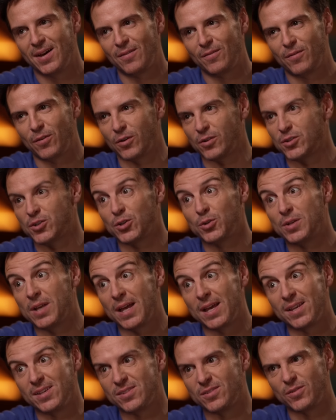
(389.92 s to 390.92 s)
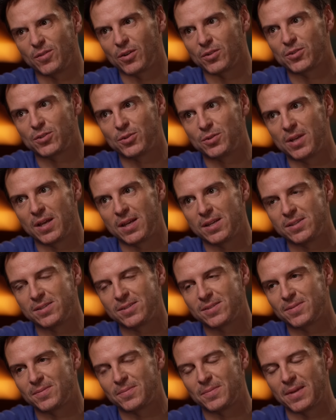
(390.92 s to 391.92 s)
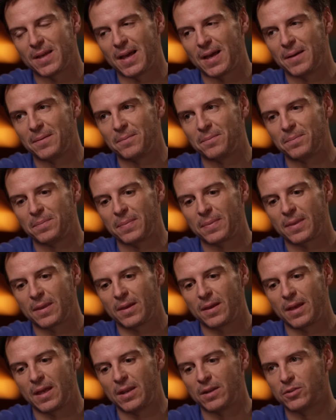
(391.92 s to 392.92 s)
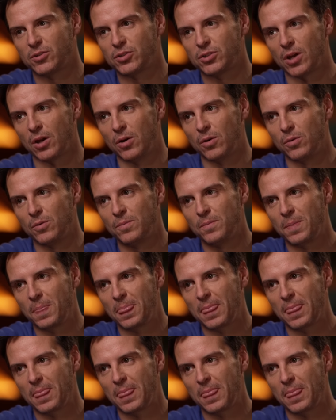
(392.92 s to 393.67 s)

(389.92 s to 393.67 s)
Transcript: for 2 days and you've got 2 days in a show,